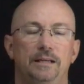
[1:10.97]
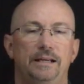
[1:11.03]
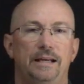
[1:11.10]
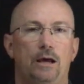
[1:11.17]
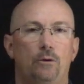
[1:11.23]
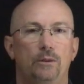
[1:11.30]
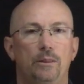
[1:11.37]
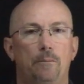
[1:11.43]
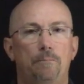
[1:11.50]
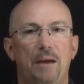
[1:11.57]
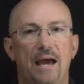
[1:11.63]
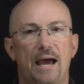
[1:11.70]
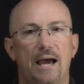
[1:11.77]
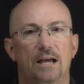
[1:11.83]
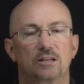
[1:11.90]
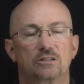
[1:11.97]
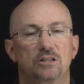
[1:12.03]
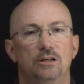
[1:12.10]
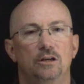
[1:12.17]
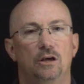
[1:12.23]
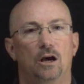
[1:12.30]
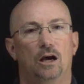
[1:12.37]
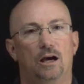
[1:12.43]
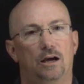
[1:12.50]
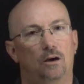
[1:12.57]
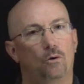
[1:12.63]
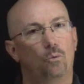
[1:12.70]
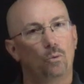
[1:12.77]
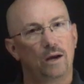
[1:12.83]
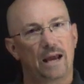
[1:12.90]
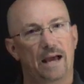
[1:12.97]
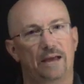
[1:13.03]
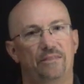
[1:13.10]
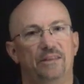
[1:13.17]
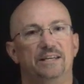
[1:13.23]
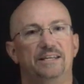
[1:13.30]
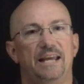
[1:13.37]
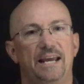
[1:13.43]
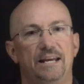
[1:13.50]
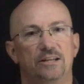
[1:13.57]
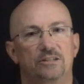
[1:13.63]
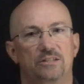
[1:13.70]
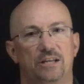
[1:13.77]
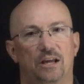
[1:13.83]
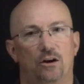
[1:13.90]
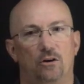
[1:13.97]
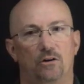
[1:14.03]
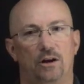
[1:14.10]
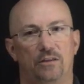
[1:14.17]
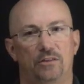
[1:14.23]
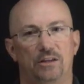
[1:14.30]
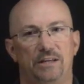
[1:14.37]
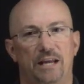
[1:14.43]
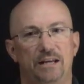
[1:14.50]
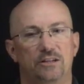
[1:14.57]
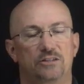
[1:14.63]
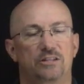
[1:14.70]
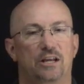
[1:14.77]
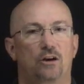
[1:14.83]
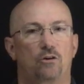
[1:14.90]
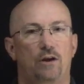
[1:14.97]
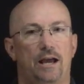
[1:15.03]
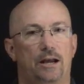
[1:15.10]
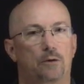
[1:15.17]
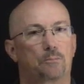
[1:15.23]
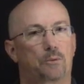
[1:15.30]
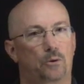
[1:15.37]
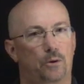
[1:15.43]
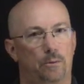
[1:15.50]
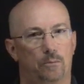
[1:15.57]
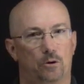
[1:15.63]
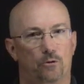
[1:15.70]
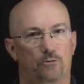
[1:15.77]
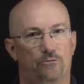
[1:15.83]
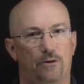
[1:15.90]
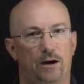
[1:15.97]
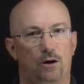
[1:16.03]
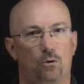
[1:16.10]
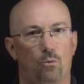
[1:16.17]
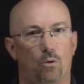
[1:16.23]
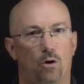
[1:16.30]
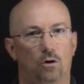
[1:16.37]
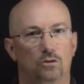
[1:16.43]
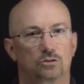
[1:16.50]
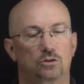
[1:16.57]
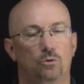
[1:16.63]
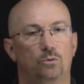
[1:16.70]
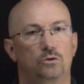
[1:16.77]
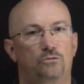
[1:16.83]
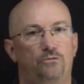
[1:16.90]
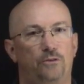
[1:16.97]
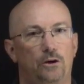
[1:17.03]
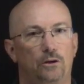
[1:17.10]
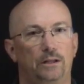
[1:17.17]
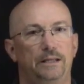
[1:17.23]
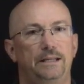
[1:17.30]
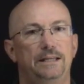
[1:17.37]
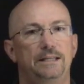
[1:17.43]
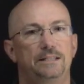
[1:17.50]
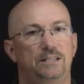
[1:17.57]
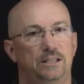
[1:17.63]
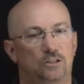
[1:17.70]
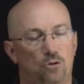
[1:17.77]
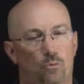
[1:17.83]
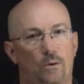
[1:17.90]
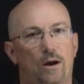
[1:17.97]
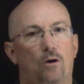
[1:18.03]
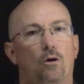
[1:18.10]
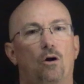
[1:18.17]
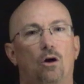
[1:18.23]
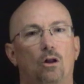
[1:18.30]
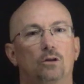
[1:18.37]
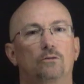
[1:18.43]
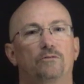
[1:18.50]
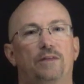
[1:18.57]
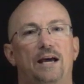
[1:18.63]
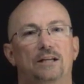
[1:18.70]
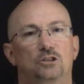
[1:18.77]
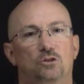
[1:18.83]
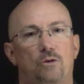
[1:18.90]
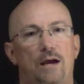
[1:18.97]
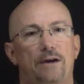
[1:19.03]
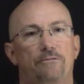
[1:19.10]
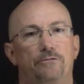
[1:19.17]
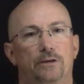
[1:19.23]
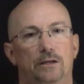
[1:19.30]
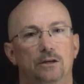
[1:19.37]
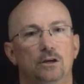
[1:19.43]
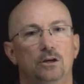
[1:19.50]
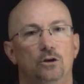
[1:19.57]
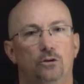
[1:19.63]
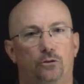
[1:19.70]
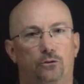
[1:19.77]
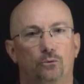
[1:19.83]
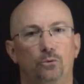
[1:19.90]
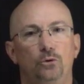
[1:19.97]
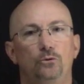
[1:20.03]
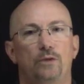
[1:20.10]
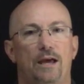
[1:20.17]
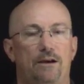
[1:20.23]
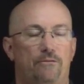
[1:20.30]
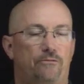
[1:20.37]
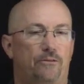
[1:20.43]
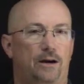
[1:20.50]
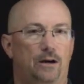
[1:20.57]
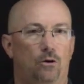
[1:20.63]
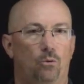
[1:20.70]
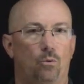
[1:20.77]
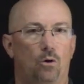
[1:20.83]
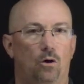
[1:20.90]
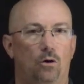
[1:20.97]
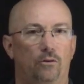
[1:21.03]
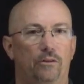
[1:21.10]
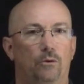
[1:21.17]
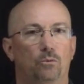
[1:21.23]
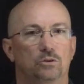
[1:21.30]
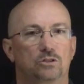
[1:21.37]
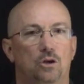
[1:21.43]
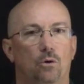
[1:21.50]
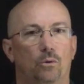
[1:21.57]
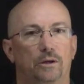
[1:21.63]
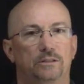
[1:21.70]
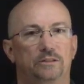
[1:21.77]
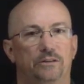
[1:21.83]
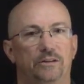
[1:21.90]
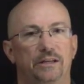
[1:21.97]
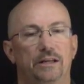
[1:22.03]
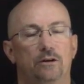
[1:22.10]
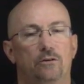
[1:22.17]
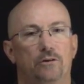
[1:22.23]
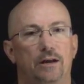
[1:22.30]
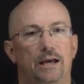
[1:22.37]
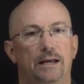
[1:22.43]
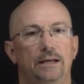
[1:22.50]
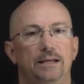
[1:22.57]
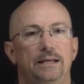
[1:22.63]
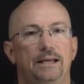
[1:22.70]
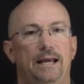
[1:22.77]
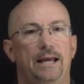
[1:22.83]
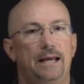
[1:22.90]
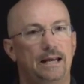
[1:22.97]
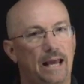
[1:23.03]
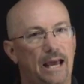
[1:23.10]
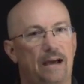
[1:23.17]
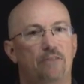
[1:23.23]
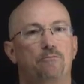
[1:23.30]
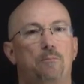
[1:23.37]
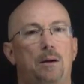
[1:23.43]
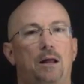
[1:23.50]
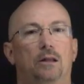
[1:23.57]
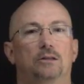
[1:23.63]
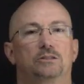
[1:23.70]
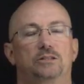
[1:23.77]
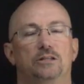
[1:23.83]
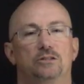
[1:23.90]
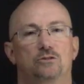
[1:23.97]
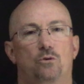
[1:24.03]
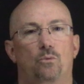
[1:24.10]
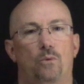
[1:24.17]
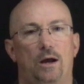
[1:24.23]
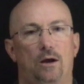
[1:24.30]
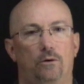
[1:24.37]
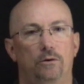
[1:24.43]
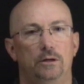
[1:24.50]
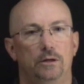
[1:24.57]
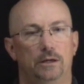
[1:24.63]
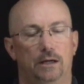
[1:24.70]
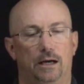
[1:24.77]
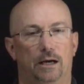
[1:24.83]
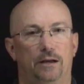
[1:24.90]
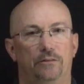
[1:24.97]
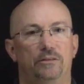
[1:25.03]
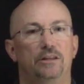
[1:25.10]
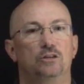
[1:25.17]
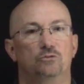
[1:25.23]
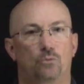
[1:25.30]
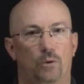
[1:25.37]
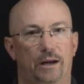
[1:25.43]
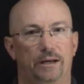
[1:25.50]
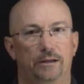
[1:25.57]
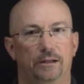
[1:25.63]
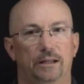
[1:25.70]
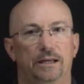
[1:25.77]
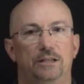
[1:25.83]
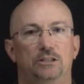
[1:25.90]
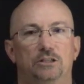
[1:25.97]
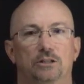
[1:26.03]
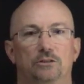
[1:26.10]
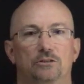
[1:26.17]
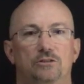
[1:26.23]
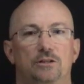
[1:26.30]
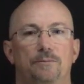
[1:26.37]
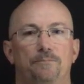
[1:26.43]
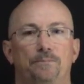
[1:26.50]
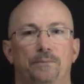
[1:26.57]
Now in the past, we had the data center, and the data center had a perimeter firewall. So it was fairly easy to route all of that traffic through that firewall that was going to the internet and have policies around these regulations.